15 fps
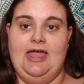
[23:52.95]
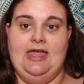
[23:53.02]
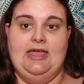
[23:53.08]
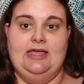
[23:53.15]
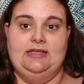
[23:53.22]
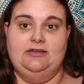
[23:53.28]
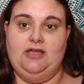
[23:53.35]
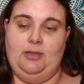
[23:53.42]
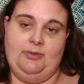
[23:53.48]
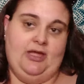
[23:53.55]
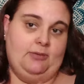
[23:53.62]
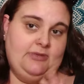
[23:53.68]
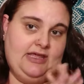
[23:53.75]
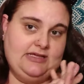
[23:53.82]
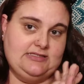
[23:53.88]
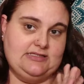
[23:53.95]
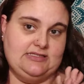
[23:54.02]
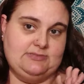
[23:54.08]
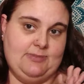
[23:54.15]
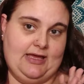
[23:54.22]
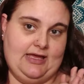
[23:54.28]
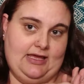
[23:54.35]
And coming up
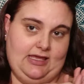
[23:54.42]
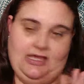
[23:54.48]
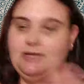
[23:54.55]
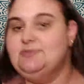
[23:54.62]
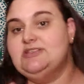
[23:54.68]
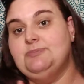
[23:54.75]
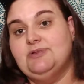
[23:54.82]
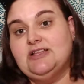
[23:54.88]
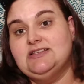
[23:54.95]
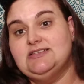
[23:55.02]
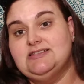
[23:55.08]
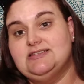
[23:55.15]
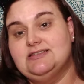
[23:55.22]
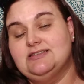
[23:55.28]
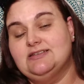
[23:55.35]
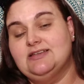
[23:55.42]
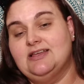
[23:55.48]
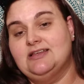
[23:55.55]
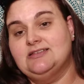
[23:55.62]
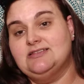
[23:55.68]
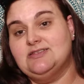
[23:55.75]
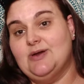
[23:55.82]
next is my Ipsy Plus.
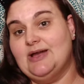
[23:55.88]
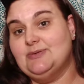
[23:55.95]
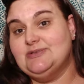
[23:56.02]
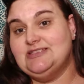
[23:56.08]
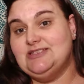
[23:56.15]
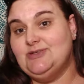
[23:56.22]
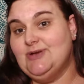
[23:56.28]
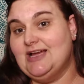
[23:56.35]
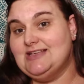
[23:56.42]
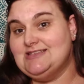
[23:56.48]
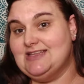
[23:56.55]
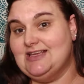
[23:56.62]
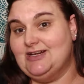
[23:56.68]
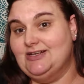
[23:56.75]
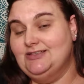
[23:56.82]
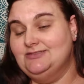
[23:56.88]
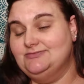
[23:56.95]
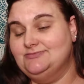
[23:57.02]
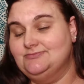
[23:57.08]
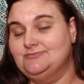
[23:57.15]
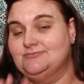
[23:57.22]
So I will see you guys later.